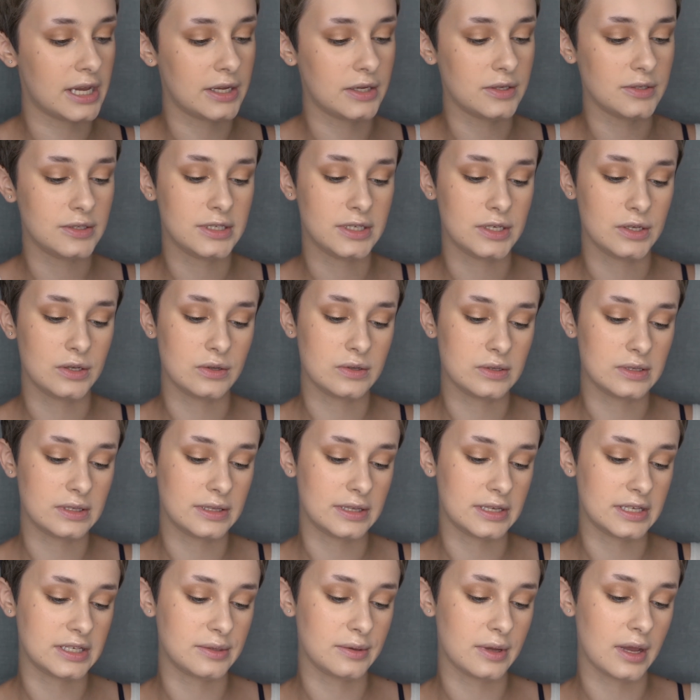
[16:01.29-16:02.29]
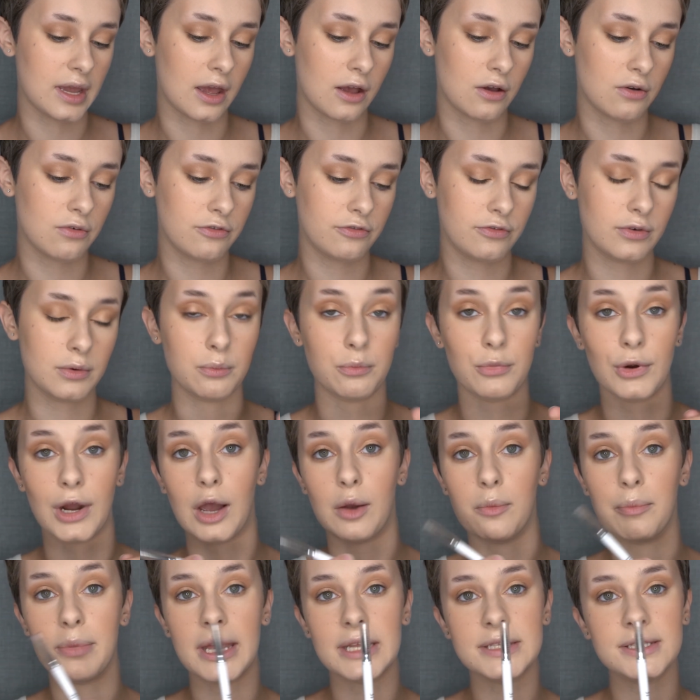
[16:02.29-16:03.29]
I used to use this e.l.f.
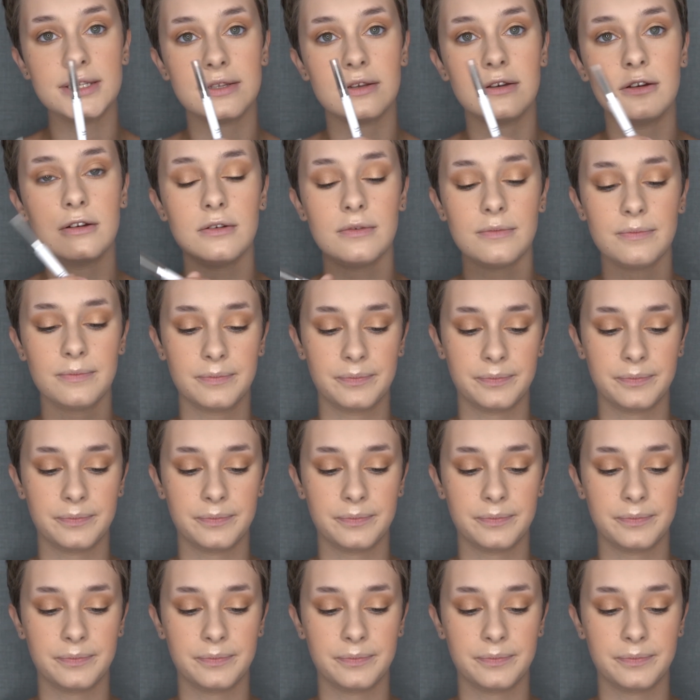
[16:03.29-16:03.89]
brow pencil.